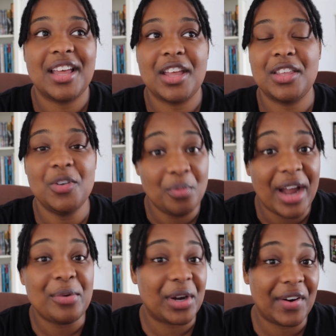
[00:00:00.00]
you might
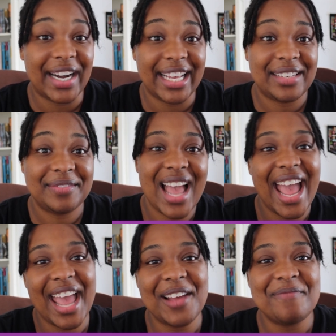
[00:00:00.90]
regret it.
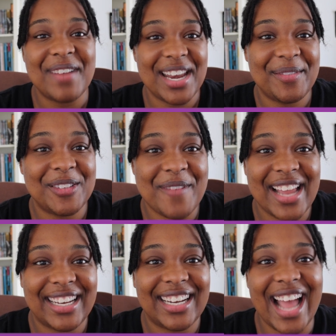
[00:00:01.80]
Hey, my name is
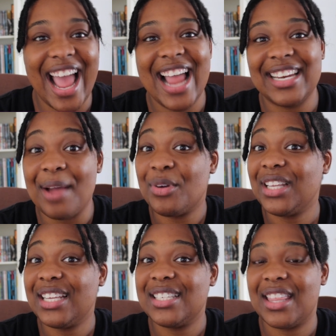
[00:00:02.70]
Amanda, and I'm
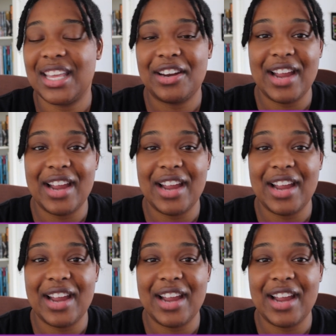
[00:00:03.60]
really into theater.